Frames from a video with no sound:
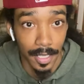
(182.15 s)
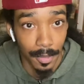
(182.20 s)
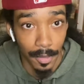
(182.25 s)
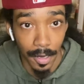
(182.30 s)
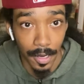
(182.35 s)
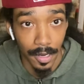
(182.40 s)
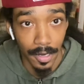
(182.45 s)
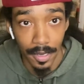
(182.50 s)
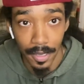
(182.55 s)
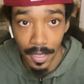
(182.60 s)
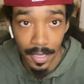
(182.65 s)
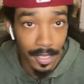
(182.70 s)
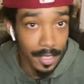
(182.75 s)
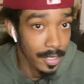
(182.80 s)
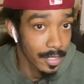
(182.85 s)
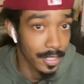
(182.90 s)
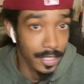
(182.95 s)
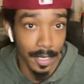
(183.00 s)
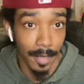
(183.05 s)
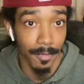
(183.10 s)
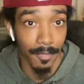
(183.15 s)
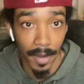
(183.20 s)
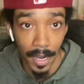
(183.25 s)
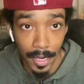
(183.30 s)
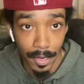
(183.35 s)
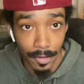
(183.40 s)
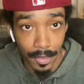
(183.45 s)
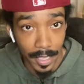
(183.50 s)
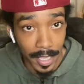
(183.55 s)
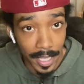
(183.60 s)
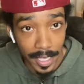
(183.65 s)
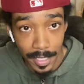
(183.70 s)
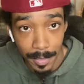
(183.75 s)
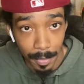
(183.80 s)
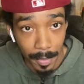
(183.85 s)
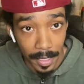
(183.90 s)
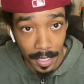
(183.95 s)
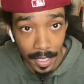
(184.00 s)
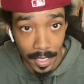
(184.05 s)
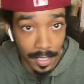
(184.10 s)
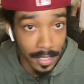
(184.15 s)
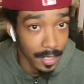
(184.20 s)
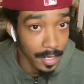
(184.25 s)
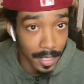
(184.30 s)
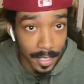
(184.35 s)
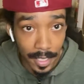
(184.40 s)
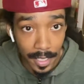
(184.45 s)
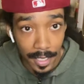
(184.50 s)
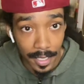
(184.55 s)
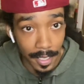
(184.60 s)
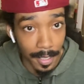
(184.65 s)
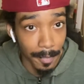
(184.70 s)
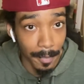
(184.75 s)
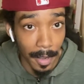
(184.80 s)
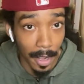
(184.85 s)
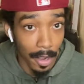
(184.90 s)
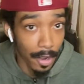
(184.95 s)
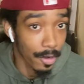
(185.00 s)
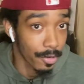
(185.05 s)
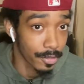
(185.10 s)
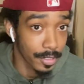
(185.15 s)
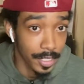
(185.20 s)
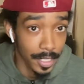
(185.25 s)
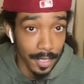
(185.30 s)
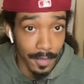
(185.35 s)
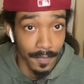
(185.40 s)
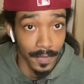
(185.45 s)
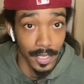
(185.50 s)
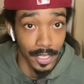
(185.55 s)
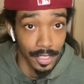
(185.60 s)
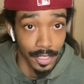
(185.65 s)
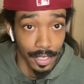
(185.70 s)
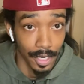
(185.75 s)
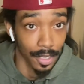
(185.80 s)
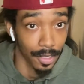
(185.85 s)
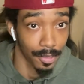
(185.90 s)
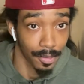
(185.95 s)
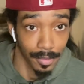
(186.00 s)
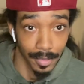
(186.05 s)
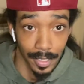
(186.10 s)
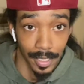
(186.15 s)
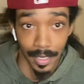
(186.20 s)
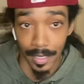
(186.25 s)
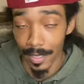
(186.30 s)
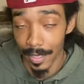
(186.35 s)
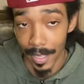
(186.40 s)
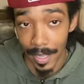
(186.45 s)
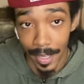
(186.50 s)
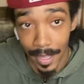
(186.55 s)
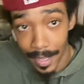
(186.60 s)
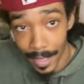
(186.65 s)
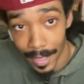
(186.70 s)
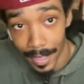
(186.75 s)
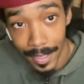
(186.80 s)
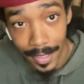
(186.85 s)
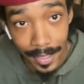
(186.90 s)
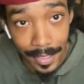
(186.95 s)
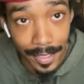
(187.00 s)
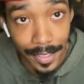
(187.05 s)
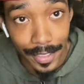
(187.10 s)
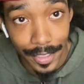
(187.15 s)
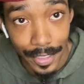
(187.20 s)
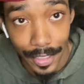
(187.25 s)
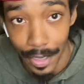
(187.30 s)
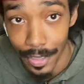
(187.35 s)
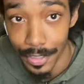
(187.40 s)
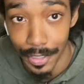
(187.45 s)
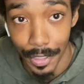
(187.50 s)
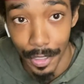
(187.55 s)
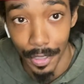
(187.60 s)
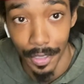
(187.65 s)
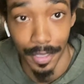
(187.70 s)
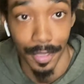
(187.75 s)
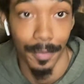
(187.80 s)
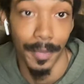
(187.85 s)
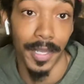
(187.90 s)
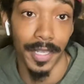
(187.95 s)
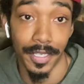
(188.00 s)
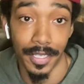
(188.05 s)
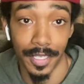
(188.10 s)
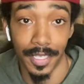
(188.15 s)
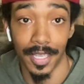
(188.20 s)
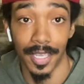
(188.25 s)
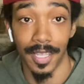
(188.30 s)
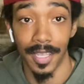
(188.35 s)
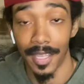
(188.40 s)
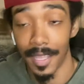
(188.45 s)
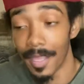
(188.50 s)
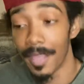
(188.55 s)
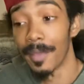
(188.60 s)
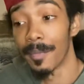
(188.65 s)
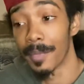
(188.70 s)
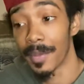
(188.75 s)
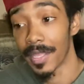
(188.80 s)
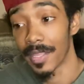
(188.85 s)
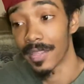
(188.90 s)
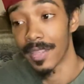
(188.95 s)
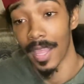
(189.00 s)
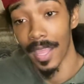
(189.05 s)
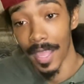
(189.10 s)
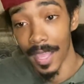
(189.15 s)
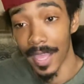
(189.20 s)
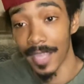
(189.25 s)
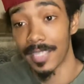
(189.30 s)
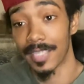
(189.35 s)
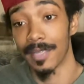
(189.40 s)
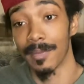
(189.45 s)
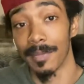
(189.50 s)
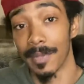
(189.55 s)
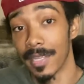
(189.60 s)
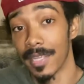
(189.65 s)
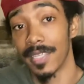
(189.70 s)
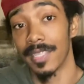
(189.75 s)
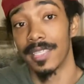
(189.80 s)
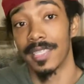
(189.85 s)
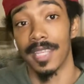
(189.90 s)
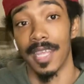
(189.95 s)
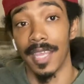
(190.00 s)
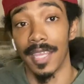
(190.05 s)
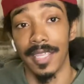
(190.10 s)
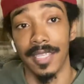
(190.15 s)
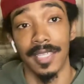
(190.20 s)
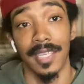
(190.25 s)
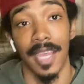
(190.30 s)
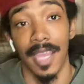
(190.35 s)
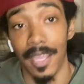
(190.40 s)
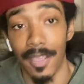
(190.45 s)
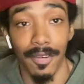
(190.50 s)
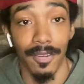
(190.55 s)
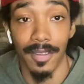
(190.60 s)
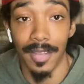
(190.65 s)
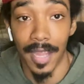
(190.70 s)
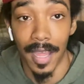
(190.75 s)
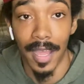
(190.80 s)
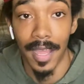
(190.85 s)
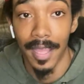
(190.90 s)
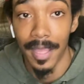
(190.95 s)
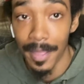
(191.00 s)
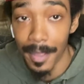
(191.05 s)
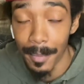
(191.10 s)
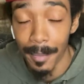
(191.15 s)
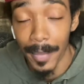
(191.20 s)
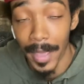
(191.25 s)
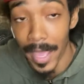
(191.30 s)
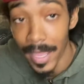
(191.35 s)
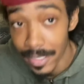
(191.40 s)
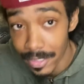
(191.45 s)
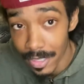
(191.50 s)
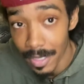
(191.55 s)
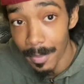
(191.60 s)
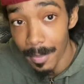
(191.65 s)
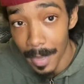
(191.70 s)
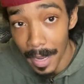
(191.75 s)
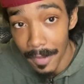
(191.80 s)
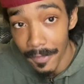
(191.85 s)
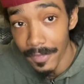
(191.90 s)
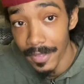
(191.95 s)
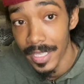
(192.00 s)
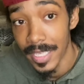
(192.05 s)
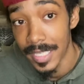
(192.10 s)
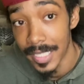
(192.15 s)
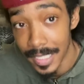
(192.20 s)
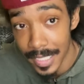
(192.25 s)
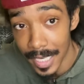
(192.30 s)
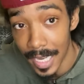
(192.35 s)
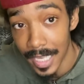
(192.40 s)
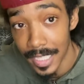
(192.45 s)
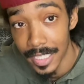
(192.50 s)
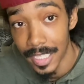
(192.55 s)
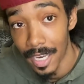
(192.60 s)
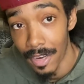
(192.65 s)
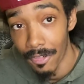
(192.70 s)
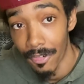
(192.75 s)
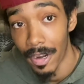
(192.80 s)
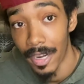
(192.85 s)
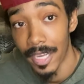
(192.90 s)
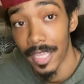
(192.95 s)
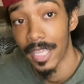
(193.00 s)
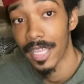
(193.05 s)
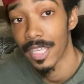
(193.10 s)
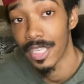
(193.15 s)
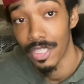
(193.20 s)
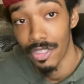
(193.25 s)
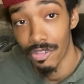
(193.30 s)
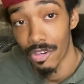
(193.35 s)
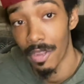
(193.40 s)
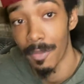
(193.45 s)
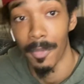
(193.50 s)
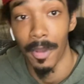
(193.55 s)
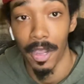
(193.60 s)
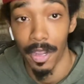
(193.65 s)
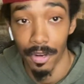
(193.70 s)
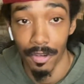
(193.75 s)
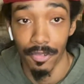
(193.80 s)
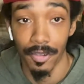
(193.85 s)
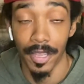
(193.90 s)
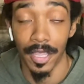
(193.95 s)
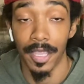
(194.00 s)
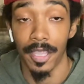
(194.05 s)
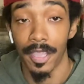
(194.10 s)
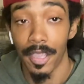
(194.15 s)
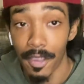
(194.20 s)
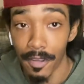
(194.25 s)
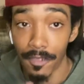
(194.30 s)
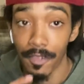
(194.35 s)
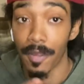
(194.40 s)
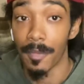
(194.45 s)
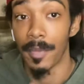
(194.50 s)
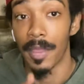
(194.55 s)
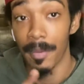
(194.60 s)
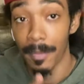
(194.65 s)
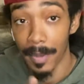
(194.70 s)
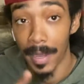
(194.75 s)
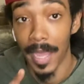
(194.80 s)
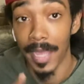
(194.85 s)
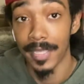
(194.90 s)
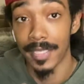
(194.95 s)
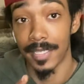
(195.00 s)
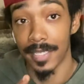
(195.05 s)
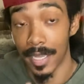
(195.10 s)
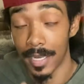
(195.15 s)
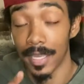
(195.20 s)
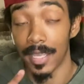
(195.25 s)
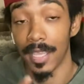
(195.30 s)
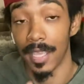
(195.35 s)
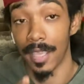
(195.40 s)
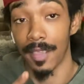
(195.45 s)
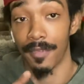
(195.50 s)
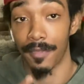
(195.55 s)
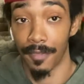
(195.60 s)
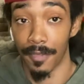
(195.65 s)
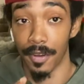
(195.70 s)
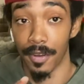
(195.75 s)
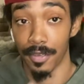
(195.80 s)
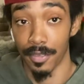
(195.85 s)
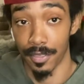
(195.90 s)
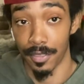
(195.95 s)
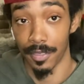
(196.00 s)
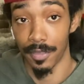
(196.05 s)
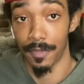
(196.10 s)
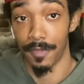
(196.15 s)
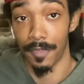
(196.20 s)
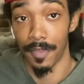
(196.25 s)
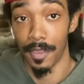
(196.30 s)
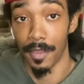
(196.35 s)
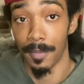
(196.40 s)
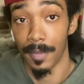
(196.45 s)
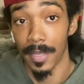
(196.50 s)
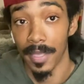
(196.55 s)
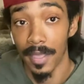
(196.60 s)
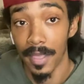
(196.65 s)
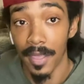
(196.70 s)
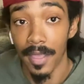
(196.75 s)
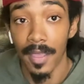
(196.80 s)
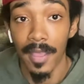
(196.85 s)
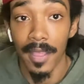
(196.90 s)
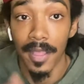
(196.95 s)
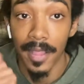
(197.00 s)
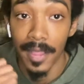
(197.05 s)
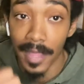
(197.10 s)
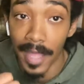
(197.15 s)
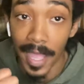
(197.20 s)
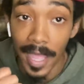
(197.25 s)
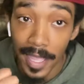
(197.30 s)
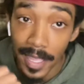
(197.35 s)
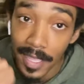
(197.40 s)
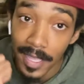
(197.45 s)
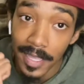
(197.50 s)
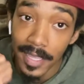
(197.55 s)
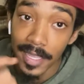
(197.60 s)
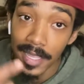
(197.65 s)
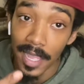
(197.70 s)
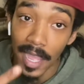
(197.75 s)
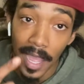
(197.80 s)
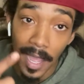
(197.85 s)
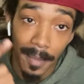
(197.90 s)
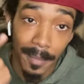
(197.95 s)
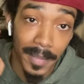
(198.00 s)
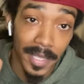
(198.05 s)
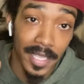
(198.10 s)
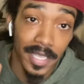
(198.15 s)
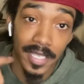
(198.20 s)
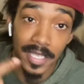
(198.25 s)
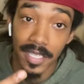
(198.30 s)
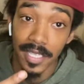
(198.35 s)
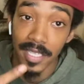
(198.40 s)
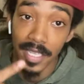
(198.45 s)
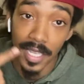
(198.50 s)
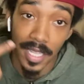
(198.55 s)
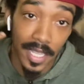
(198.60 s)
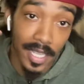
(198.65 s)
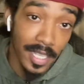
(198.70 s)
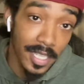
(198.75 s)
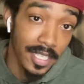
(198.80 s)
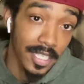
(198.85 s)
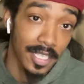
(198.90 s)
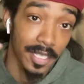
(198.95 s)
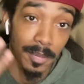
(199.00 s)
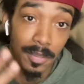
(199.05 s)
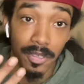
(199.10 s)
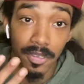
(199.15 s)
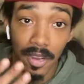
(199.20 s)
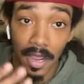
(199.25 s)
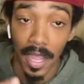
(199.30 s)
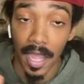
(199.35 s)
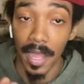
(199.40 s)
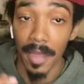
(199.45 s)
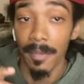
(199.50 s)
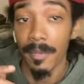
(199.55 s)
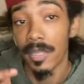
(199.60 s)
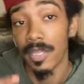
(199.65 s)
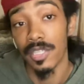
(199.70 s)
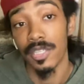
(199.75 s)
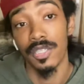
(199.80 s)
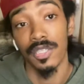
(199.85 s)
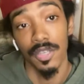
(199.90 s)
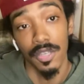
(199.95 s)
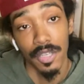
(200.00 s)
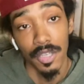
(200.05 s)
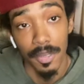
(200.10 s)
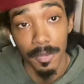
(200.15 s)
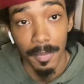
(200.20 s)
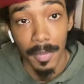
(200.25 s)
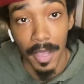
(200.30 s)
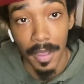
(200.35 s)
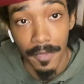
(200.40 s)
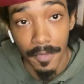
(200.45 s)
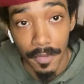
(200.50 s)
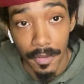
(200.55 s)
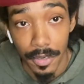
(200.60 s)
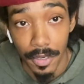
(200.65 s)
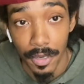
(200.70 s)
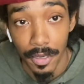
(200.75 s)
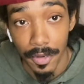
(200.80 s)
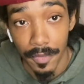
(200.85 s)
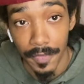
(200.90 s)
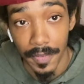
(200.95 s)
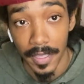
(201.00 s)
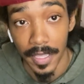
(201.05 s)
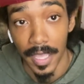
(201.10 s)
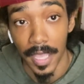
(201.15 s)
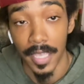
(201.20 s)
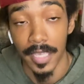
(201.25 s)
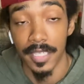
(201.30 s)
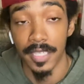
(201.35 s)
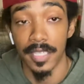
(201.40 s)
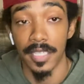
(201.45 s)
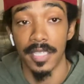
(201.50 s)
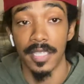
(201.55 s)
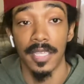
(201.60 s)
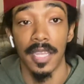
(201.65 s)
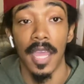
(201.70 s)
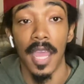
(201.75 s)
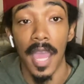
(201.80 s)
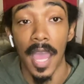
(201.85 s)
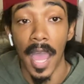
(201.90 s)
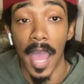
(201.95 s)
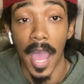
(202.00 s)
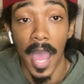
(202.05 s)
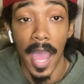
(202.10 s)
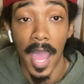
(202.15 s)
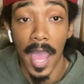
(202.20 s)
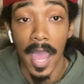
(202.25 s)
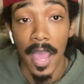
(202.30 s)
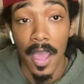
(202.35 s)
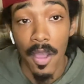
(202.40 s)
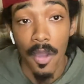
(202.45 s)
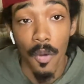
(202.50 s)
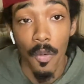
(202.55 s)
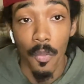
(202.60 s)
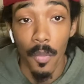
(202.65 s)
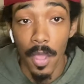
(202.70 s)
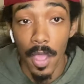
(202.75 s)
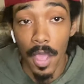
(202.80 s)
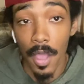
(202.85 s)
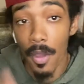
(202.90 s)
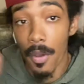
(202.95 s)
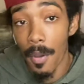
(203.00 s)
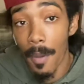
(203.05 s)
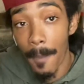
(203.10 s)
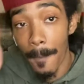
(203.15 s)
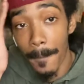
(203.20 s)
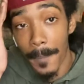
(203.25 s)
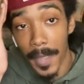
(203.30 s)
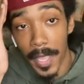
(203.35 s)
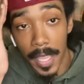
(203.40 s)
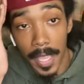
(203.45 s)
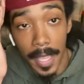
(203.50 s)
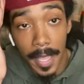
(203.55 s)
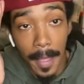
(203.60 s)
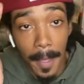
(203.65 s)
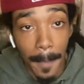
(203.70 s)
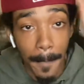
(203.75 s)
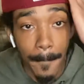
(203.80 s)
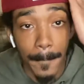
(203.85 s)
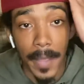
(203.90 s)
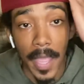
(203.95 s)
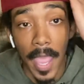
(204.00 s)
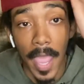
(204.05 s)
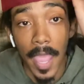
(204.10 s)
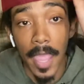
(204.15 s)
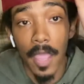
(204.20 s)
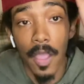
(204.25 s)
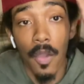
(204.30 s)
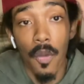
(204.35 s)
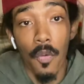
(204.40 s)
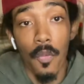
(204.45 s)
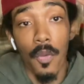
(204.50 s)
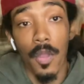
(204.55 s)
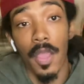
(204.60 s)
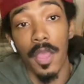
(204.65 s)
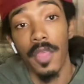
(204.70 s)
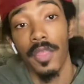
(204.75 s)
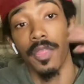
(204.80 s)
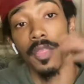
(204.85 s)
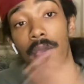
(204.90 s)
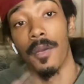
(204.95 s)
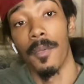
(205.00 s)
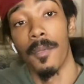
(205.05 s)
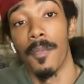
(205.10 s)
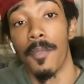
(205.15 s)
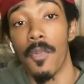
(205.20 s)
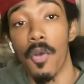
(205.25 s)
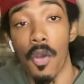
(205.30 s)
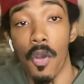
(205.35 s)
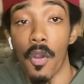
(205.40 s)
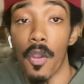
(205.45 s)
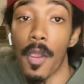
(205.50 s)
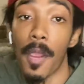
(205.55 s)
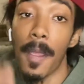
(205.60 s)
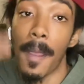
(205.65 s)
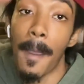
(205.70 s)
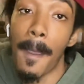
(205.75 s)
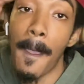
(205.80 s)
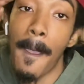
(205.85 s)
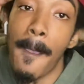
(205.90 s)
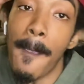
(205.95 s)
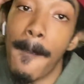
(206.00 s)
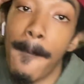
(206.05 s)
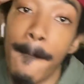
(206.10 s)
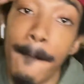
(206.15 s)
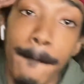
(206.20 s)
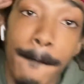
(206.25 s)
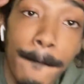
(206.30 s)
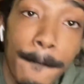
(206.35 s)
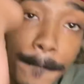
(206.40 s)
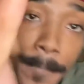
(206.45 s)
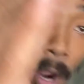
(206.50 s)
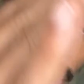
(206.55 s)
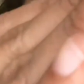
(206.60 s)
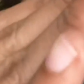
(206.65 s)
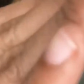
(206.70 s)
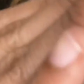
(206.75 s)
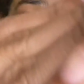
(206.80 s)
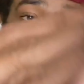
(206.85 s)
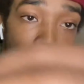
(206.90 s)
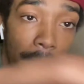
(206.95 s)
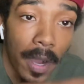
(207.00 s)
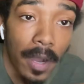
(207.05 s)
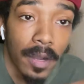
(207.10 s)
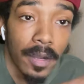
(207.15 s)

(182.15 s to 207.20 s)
You heard? Jump right on ESPN. Get my own TV show. Look, uh huh. Start talking my shit. But they got some good takes. I ain't gonna lie. Patrick Beverly, J.J. Redick, and Draymond Green. Remember, I said it here first. You feel me? Like, comment, share, subscribe turn on the bell for notifications. I will be back with more. Boom.